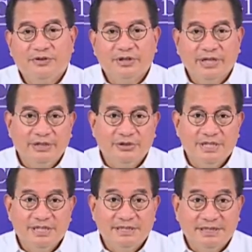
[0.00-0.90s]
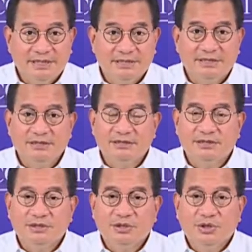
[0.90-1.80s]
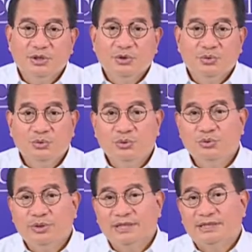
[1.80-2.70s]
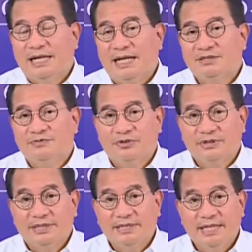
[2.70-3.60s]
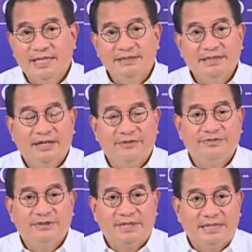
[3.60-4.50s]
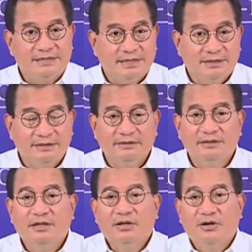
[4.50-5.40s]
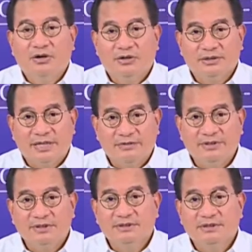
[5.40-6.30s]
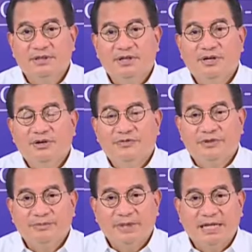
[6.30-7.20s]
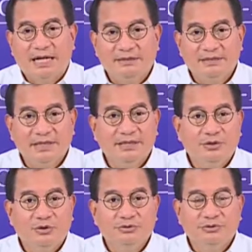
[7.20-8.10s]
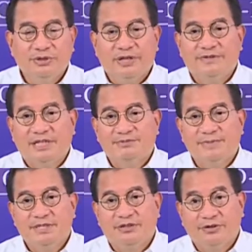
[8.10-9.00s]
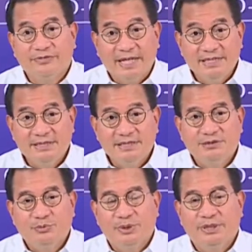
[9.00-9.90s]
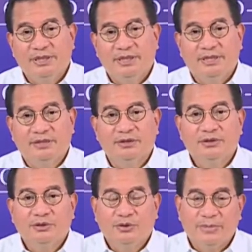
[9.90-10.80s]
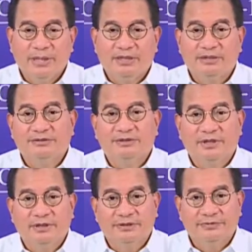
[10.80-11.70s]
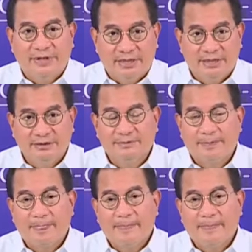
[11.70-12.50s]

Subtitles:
for Indonesian citizens who during the last 14 days have transited or traveled from a country known to have transmission of cases with the Omicron variant,